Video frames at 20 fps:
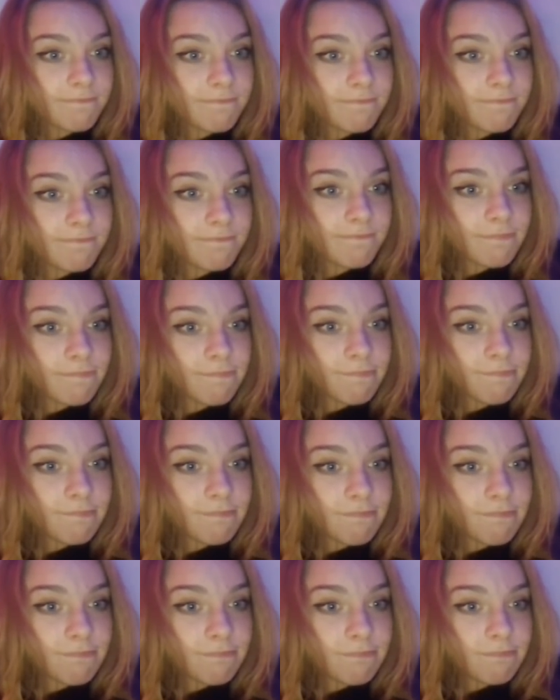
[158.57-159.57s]
Do you have
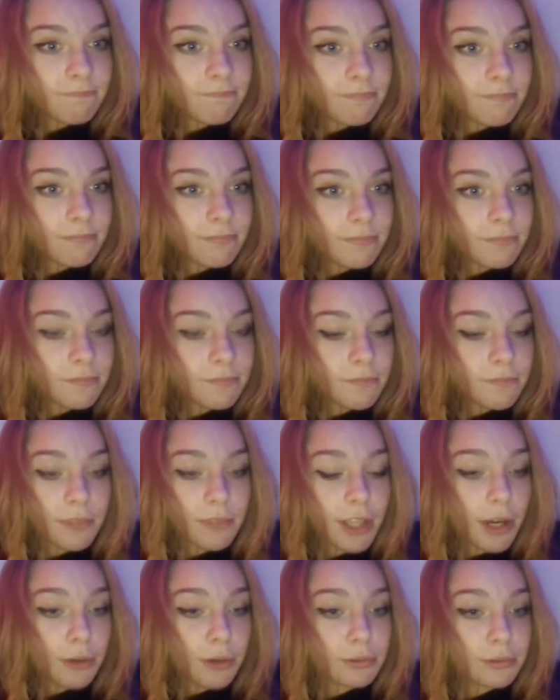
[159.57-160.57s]
Snapchat?
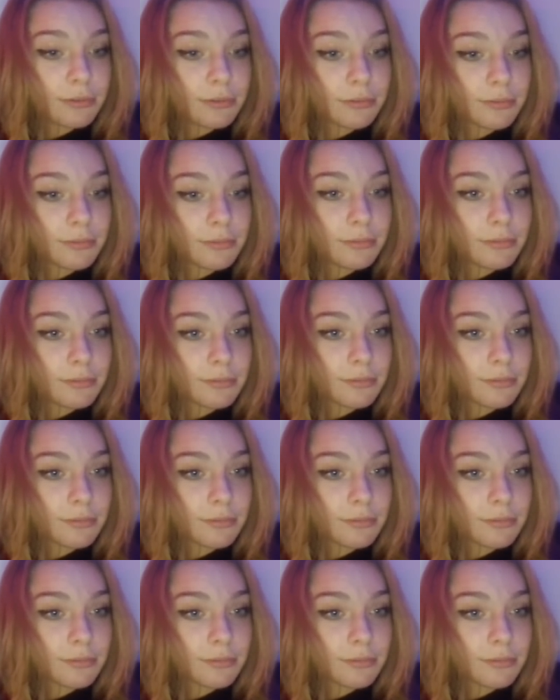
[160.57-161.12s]
No.